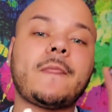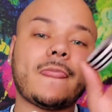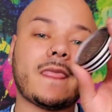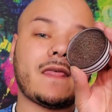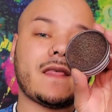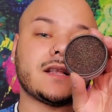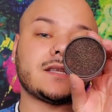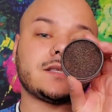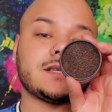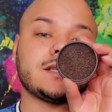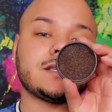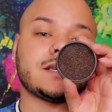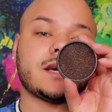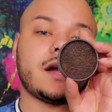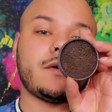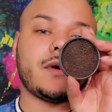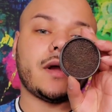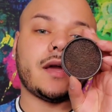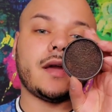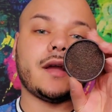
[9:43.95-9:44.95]
that's this
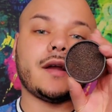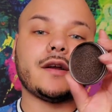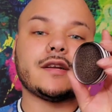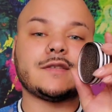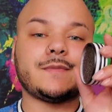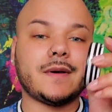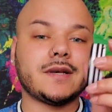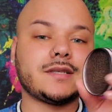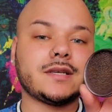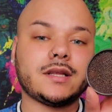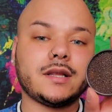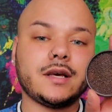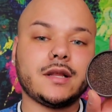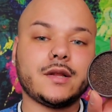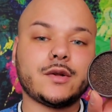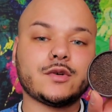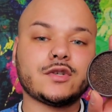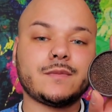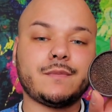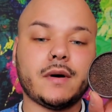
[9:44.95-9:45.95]
guy right here. It's basically a
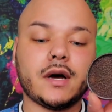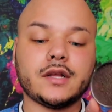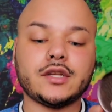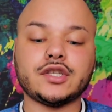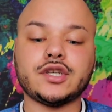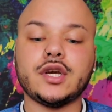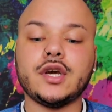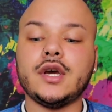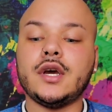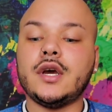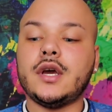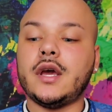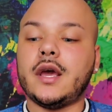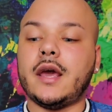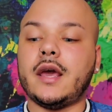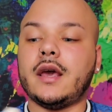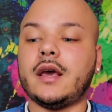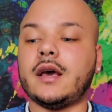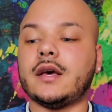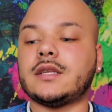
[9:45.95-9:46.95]
little sponge.
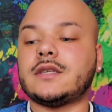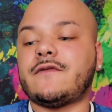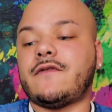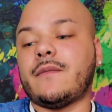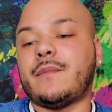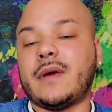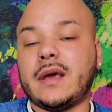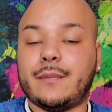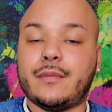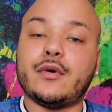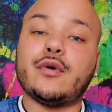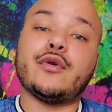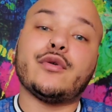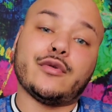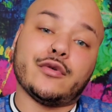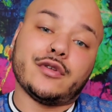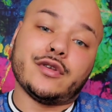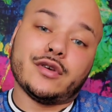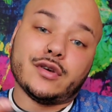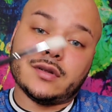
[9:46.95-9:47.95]
It's for people
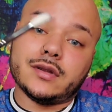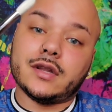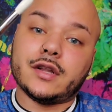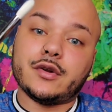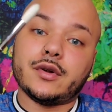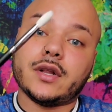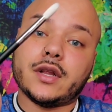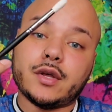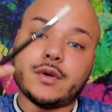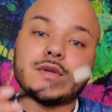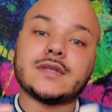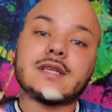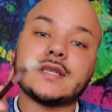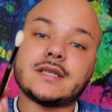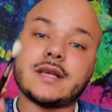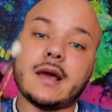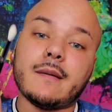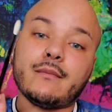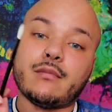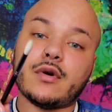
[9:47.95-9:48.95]
who literally use the
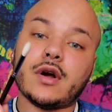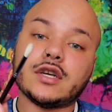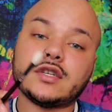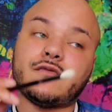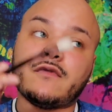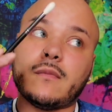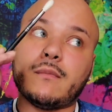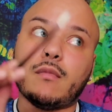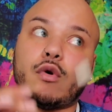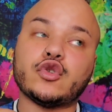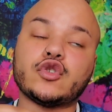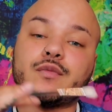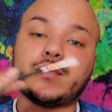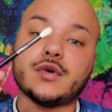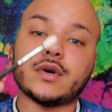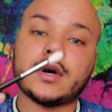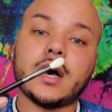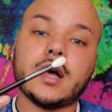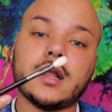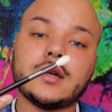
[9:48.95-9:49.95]
same brush for
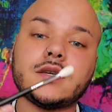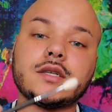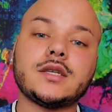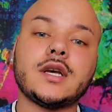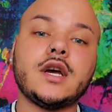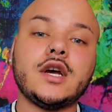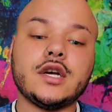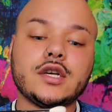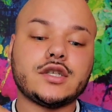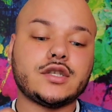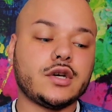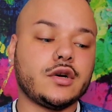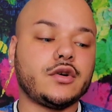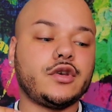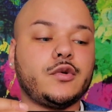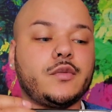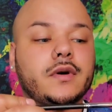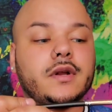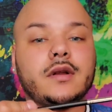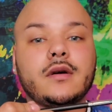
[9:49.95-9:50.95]
multiple colors. So
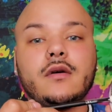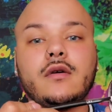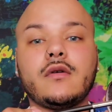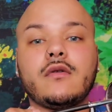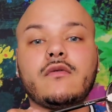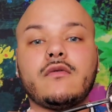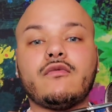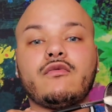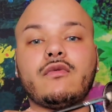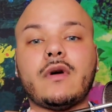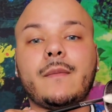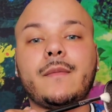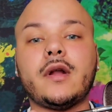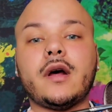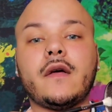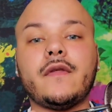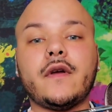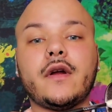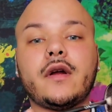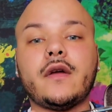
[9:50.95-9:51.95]
you would rub it
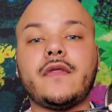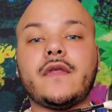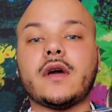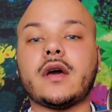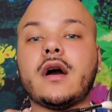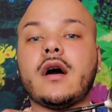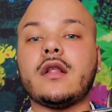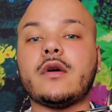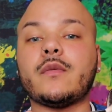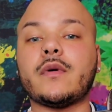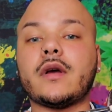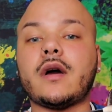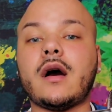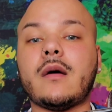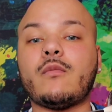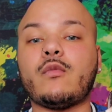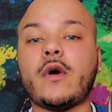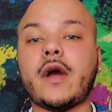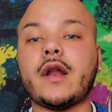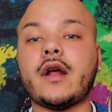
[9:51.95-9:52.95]
on there, the color would
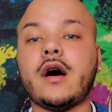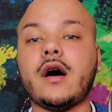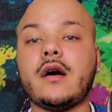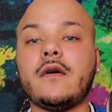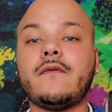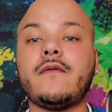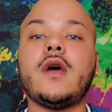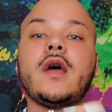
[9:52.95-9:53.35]
come right off,